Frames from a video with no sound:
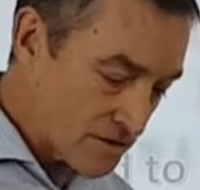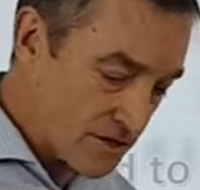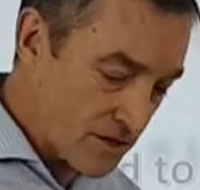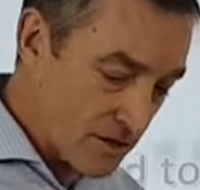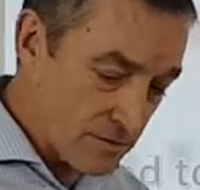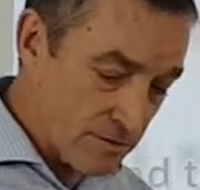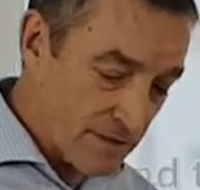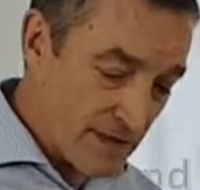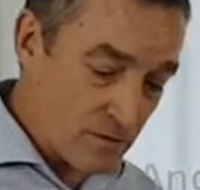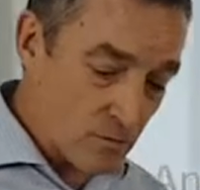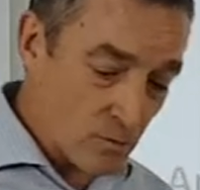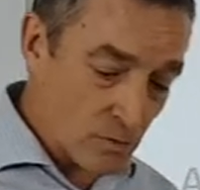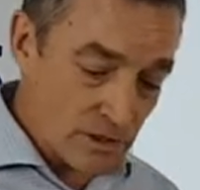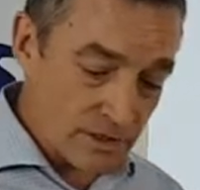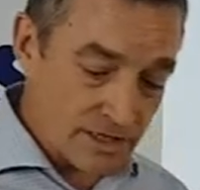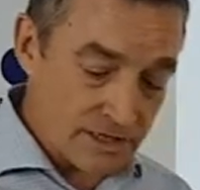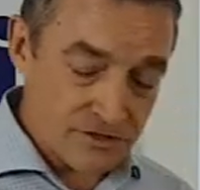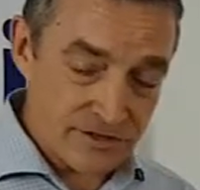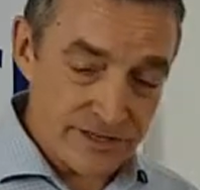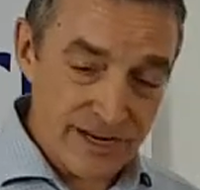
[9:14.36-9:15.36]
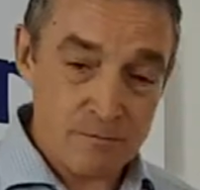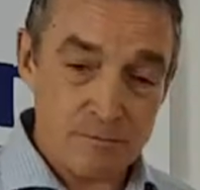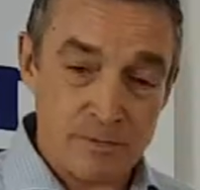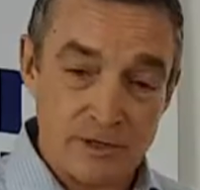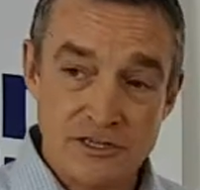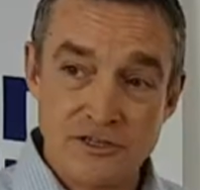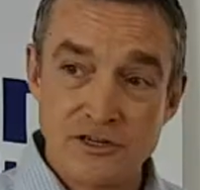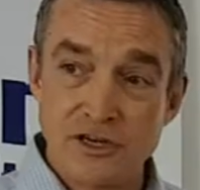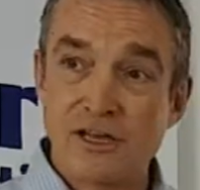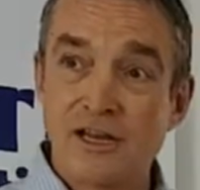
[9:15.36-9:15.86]
So that will
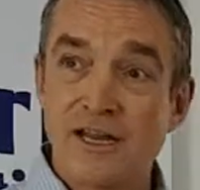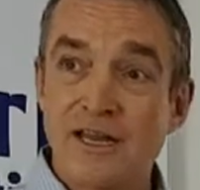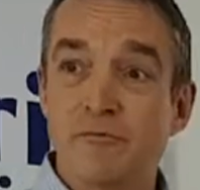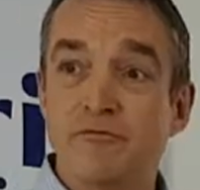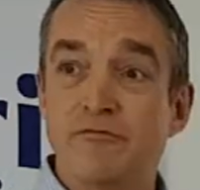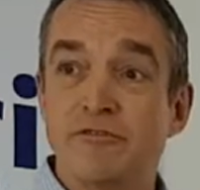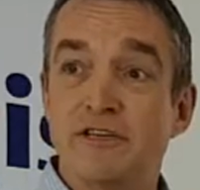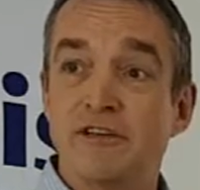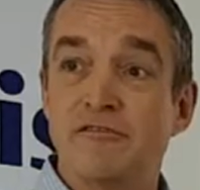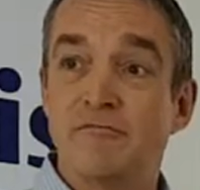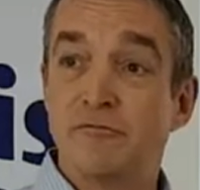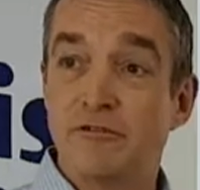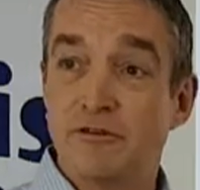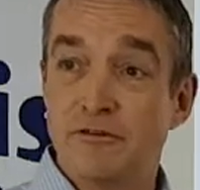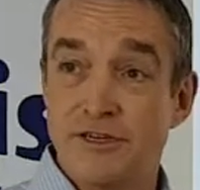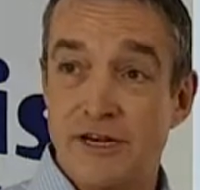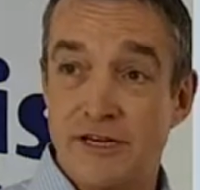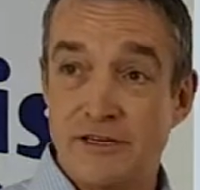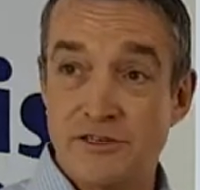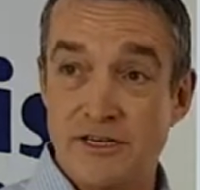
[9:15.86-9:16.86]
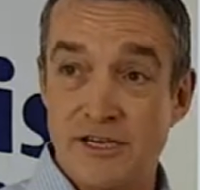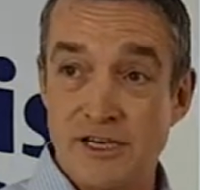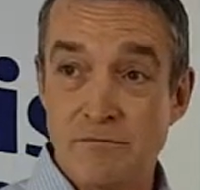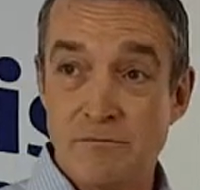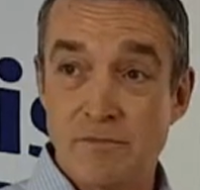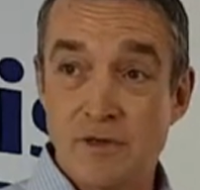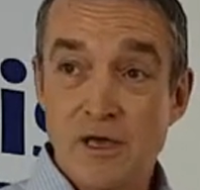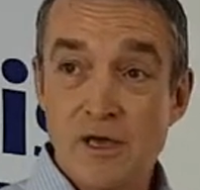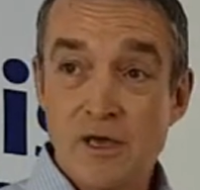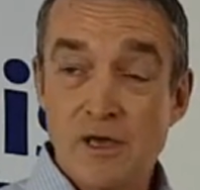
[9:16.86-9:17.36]
establish a collaborative project
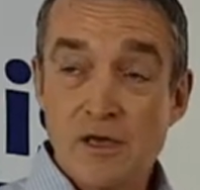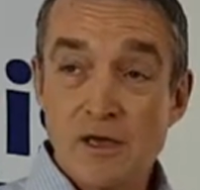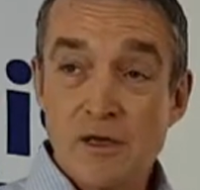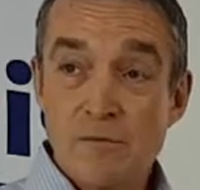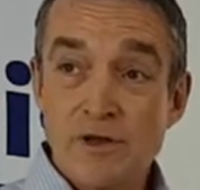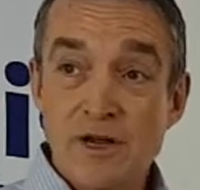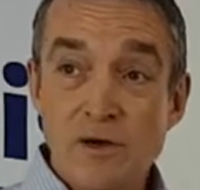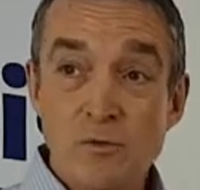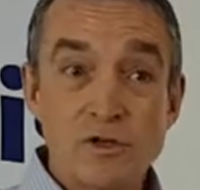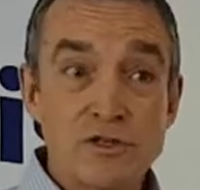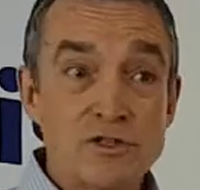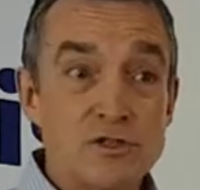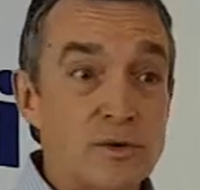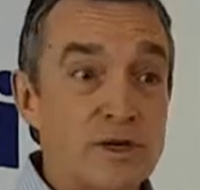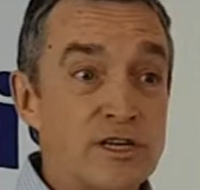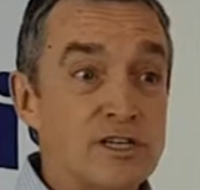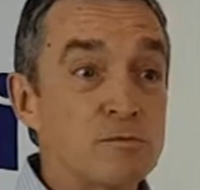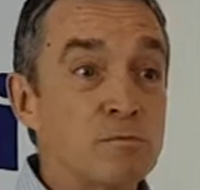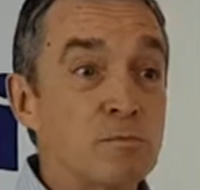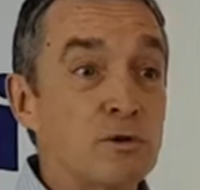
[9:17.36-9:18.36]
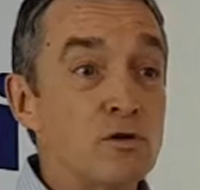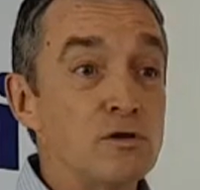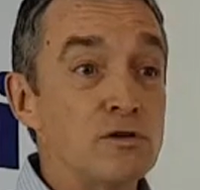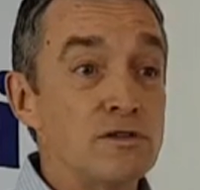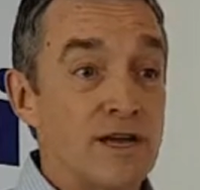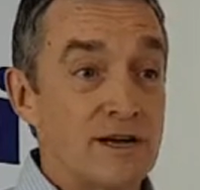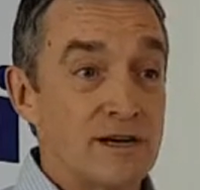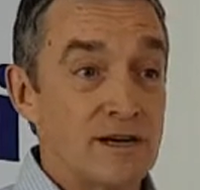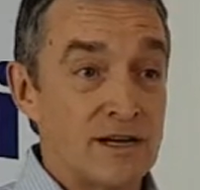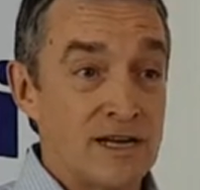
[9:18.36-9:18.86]
team. But I want to
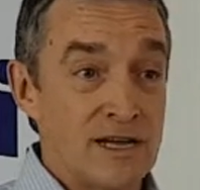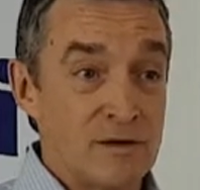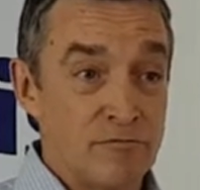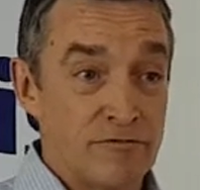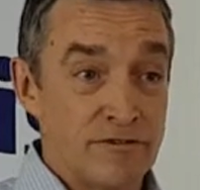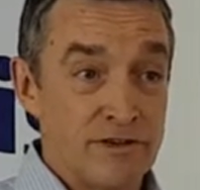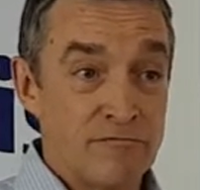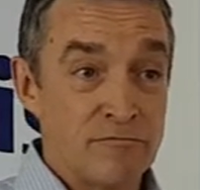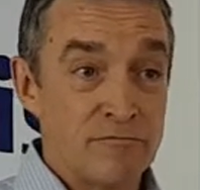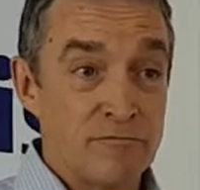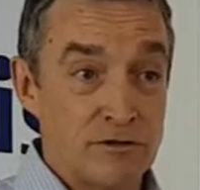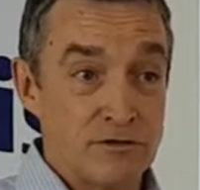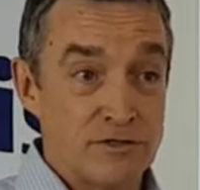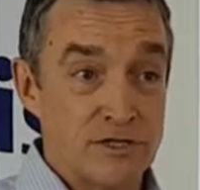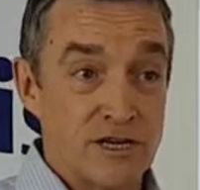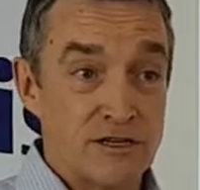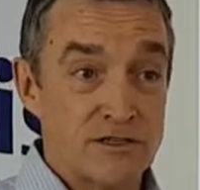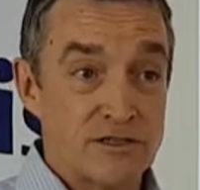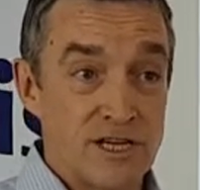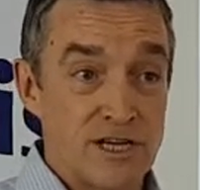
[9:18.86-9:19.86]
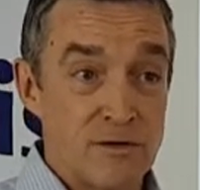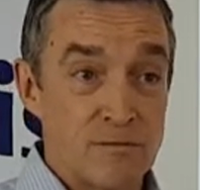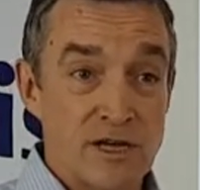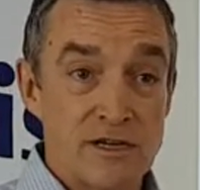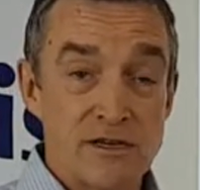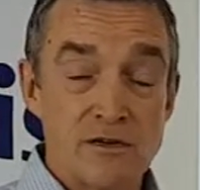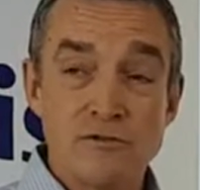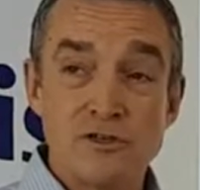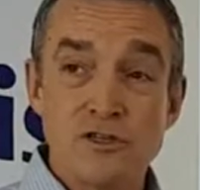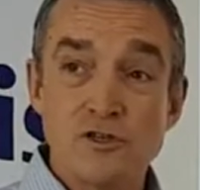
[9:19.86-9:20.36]
exploit that collaborative project team.
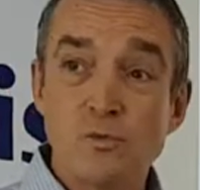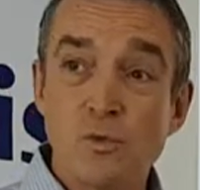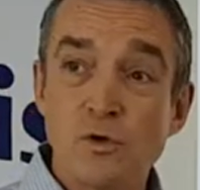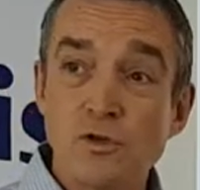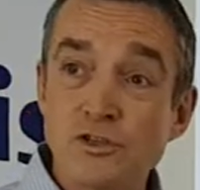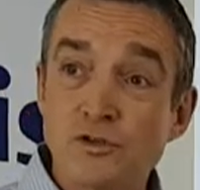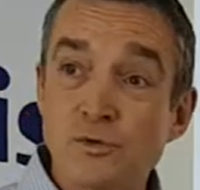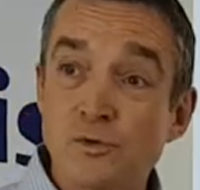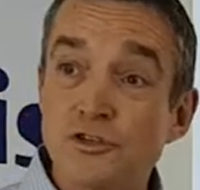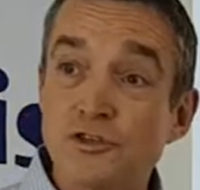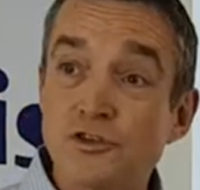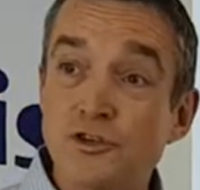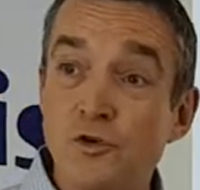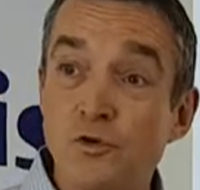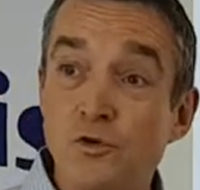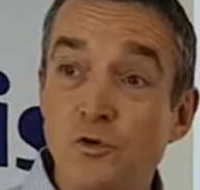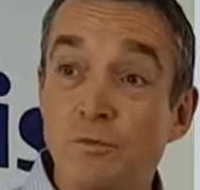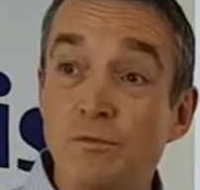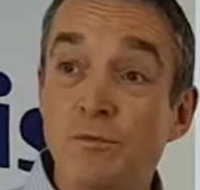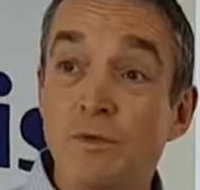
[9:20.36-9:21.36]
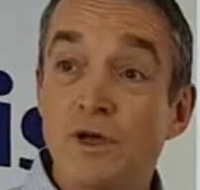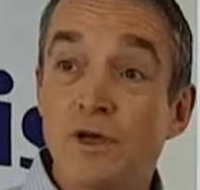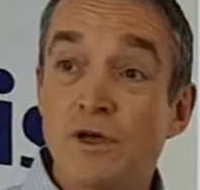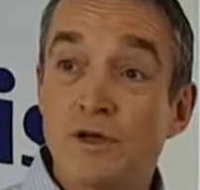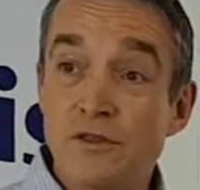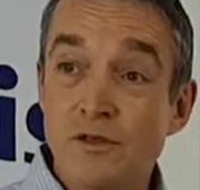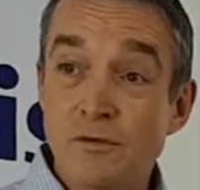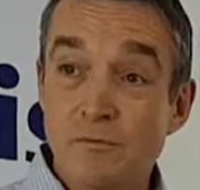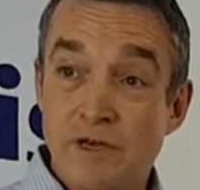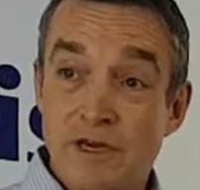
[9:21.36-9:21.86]
I don't just want to assume
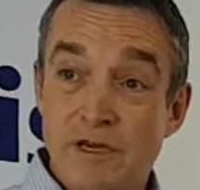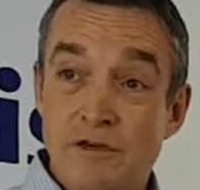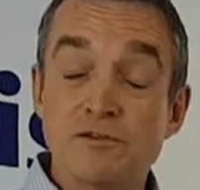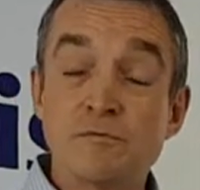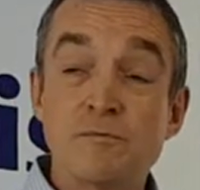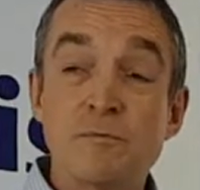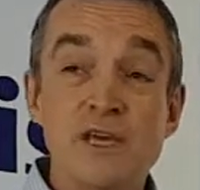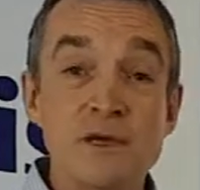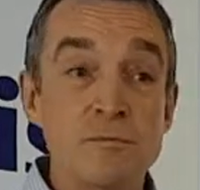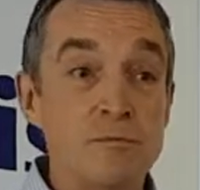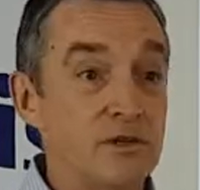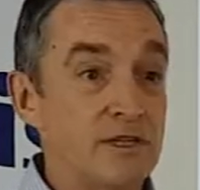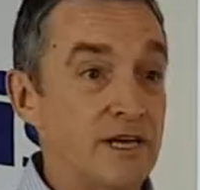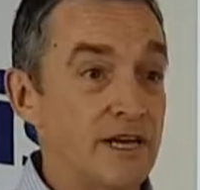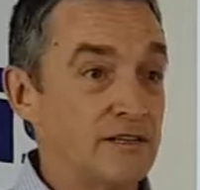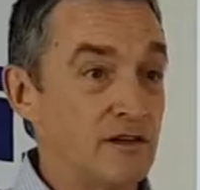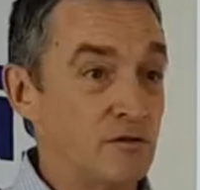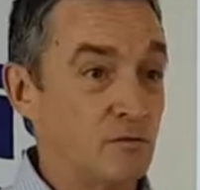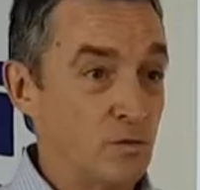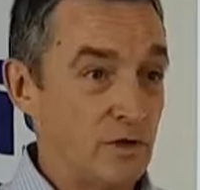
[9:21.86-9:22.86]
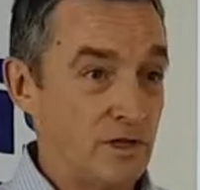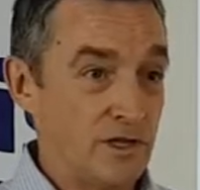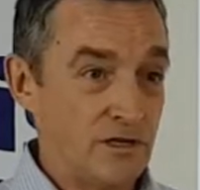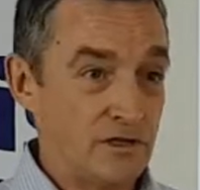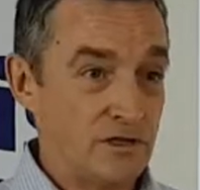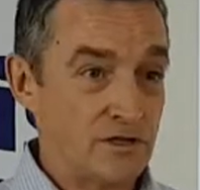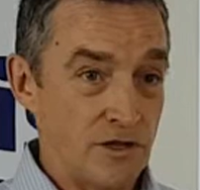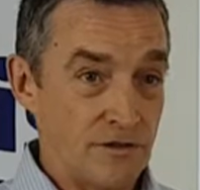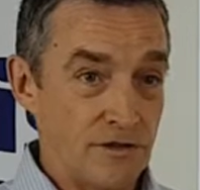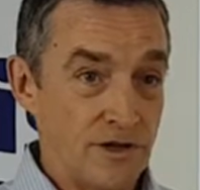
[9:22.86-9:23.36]
that because people get on with
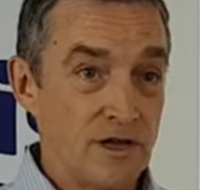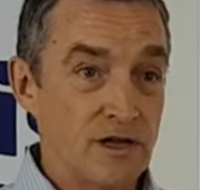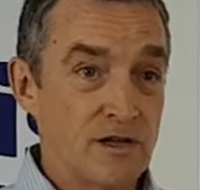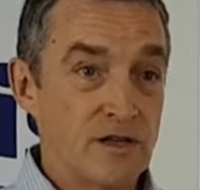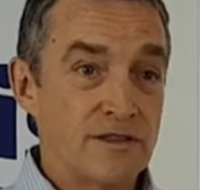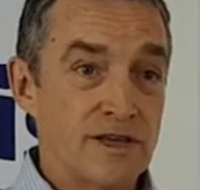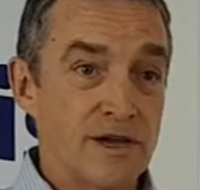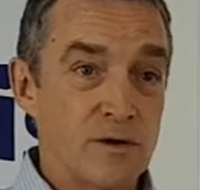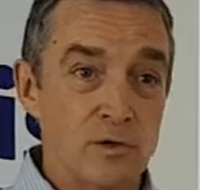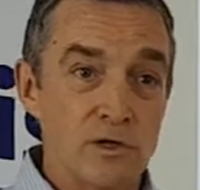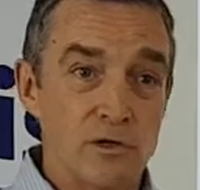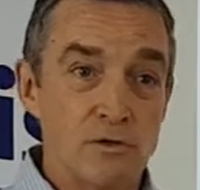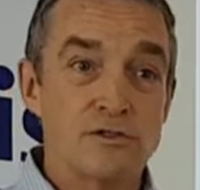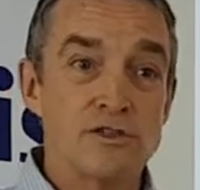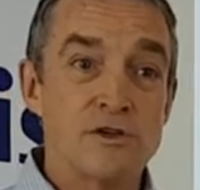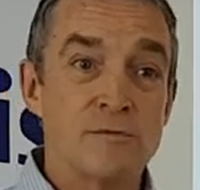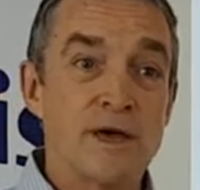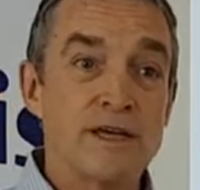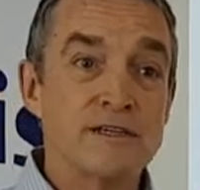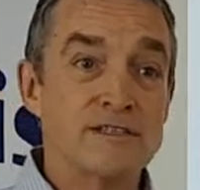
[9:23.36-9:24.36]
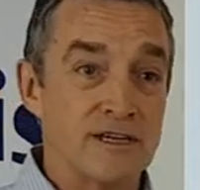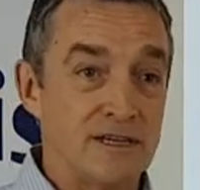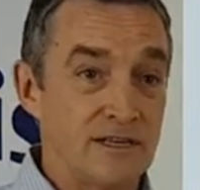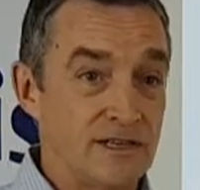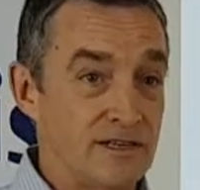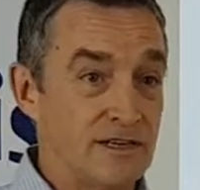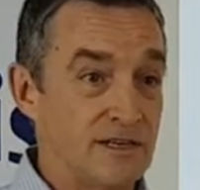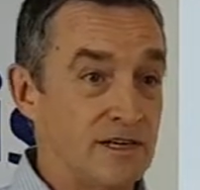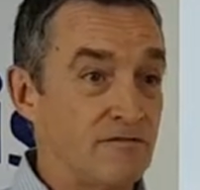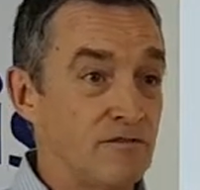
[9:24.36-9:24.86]
each other, that will
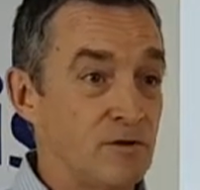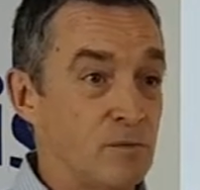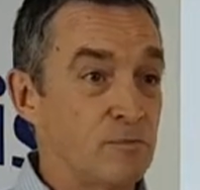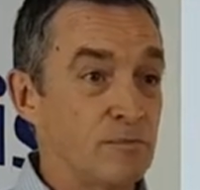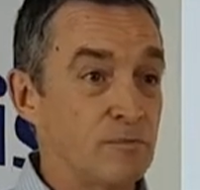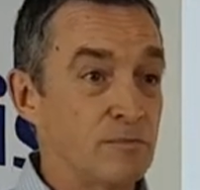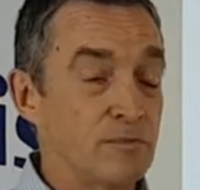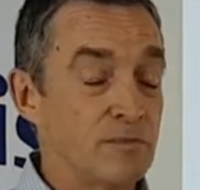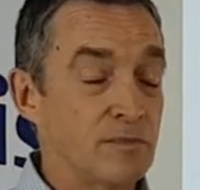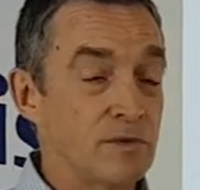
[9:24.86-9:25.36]
automatically deliver